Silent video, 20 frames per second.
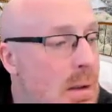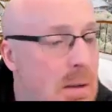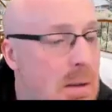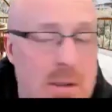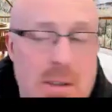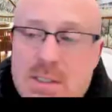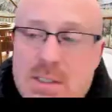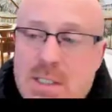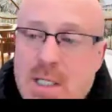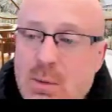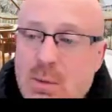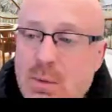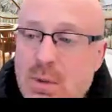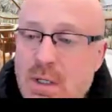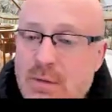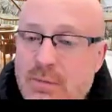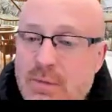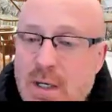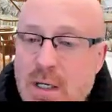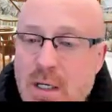Does anyone
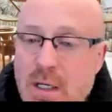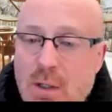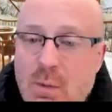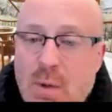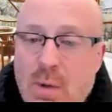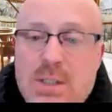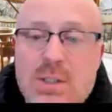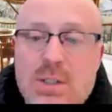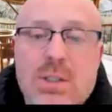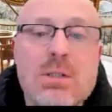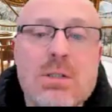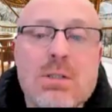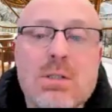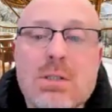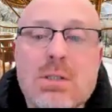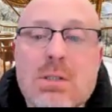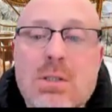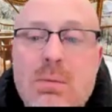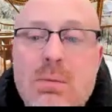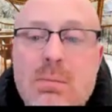have any
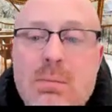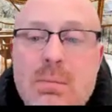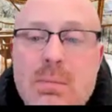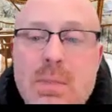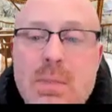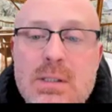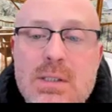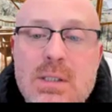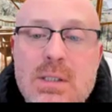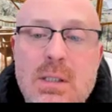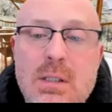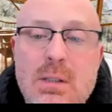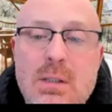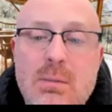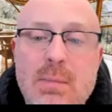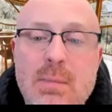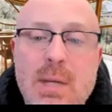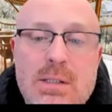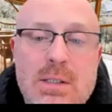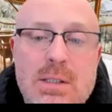questions? Oh, I see a
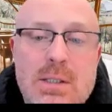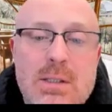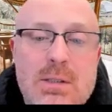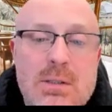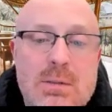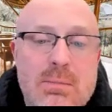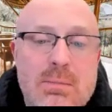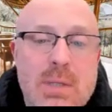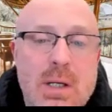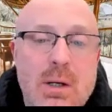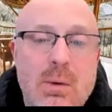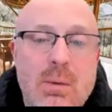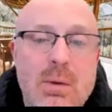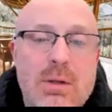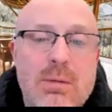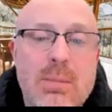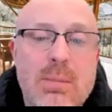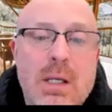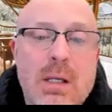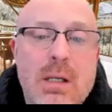message. Bear
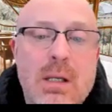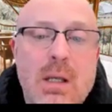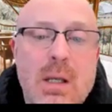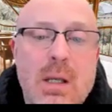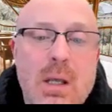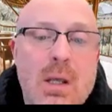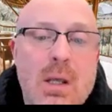with me.